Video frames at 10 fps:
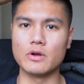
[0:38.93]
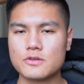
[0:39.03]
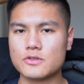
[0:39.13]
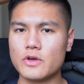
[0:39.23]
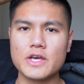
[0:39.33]

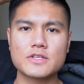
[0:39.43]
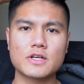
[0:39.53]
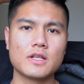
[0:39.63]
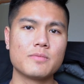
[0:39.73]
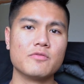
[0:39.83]
So here's a
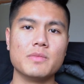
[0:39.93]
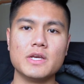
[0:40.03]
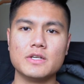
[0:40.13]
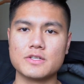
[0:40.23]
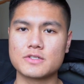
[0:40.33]
clip of
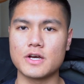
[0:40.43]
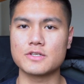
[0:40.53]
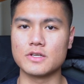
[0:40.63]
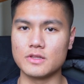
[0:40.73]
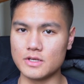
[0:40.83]
me
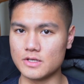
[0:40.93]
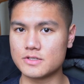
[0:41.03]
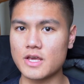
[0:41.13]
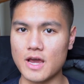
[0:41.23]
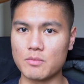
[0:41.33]
discussing these
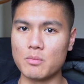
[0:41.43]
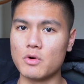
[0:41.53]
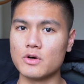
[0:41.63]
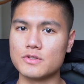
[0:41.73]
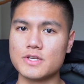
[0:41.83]
camera
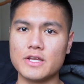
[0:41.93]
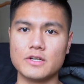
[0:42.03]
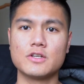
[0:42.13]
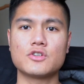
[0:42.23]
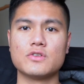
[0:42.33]
mods and
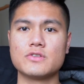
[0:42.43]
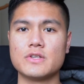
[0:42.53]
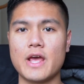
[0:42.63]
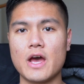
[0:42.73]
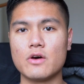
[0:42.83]
additions
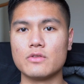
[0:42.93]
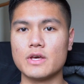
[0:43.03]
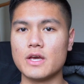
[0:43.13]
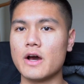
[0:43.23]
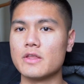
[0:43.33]
and how
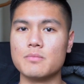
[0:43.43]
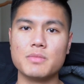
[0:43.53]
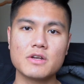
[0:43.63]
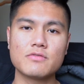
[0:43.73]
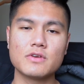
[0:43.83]
they either
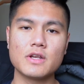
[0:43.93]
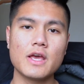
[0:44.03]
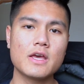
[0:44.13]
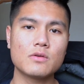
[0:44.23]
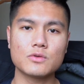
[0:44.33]
benefit
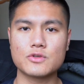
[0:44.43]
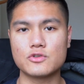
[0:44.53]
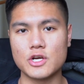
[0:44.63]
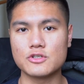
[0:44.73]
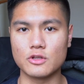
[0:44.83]
and also
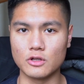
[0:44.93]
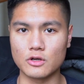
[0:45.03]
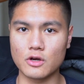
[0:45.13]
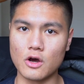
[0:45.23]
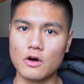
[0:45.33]
change the
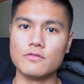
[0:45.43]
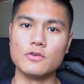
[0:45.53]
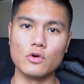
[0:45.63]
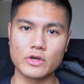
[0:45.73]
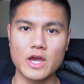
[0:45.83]
look of
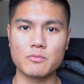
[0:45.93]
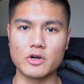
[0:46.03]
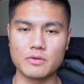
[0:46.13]
your camera.